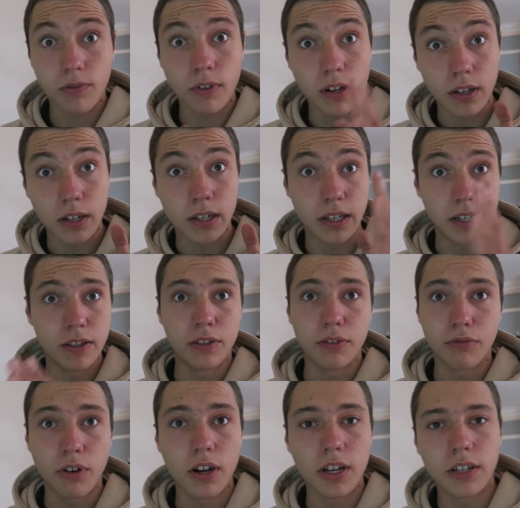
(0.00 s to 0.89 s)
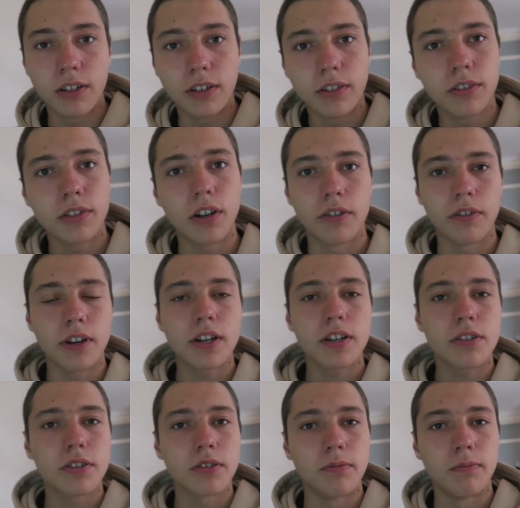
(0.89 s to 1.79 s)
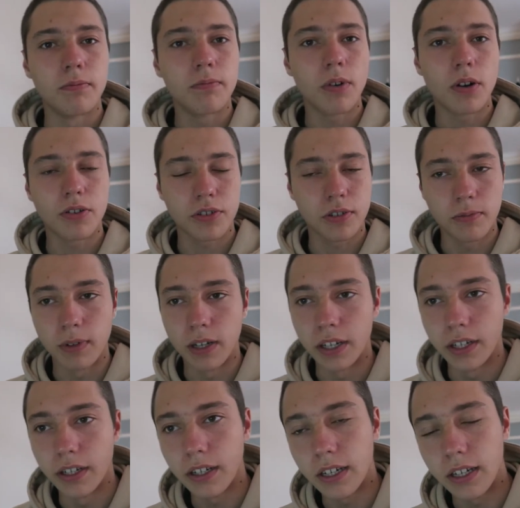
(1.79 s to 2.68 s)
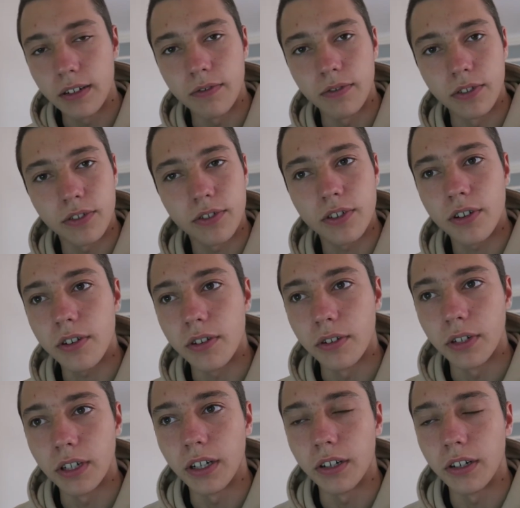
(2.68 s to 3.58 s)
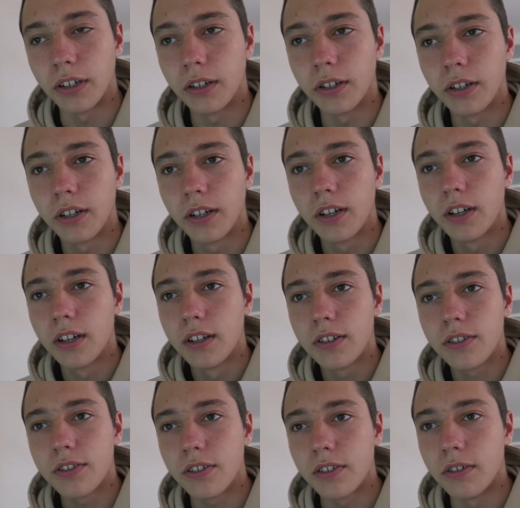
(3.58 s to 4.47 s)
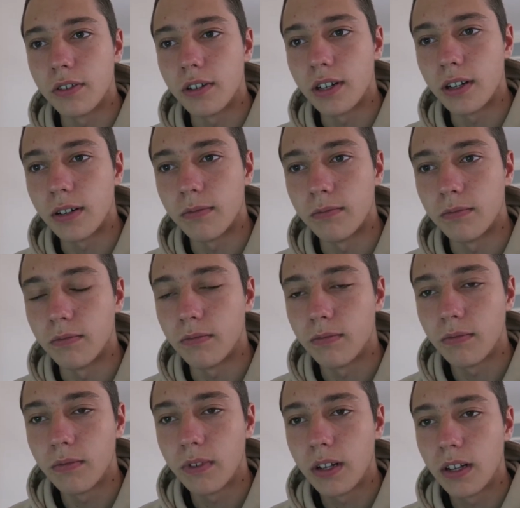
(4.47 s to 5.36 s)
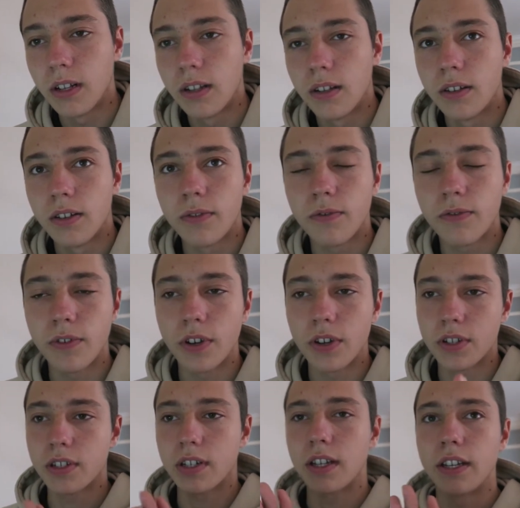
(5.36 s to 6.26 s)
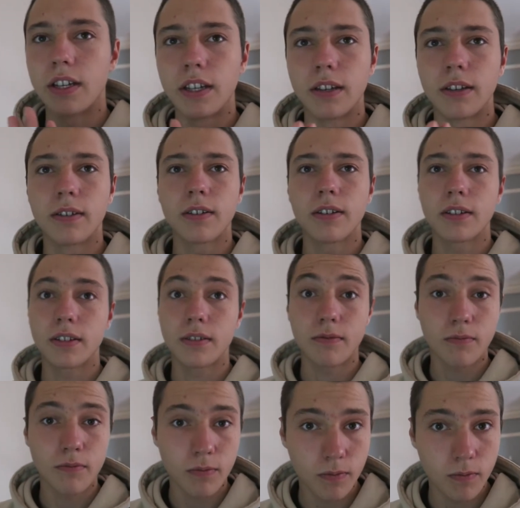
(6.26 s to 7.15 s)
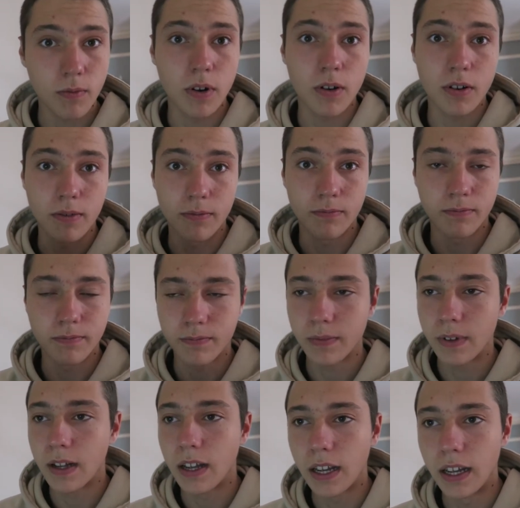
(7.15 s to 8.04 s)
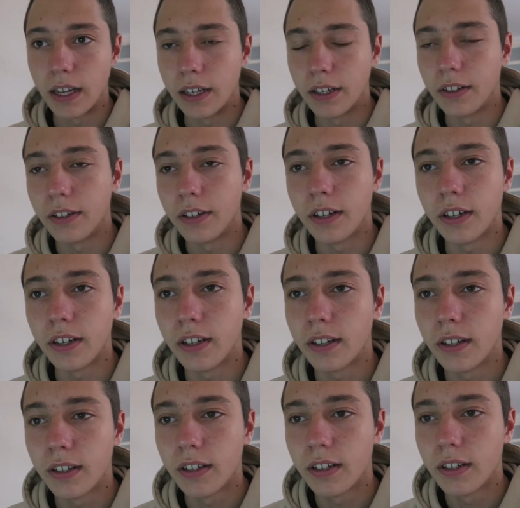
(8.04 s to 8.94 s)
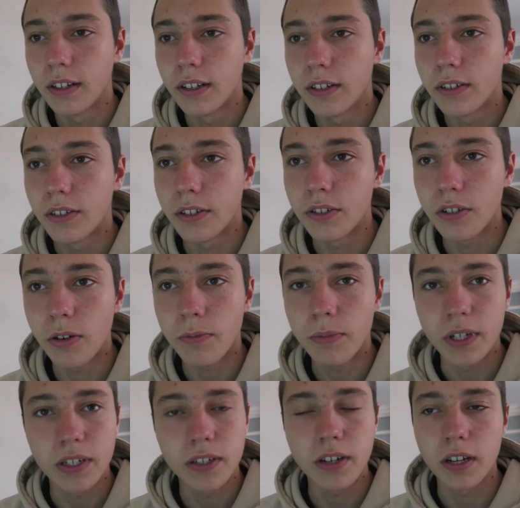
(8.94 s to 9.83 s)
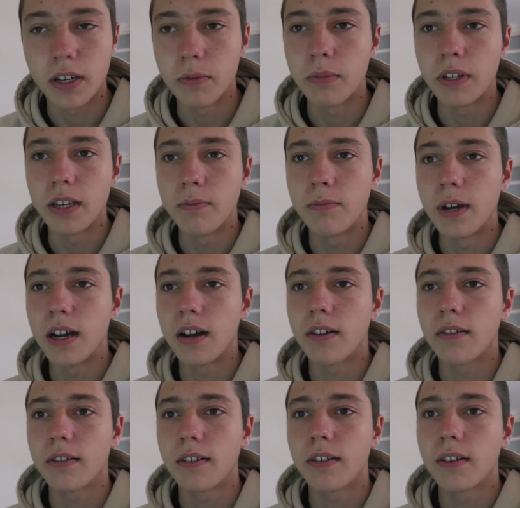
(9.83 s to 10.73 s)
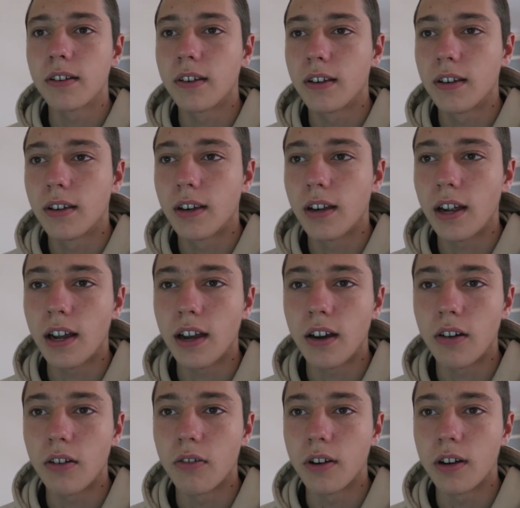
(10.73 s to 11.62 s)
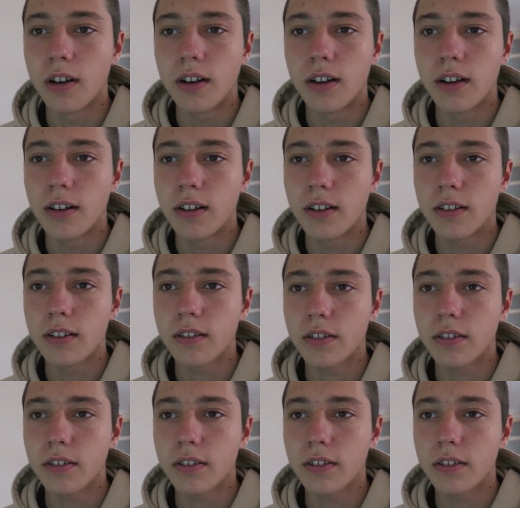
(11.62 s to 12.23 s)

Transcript: in the right direction, possibly even so, you know. So firstly, welcome, and the topic's going to be about how,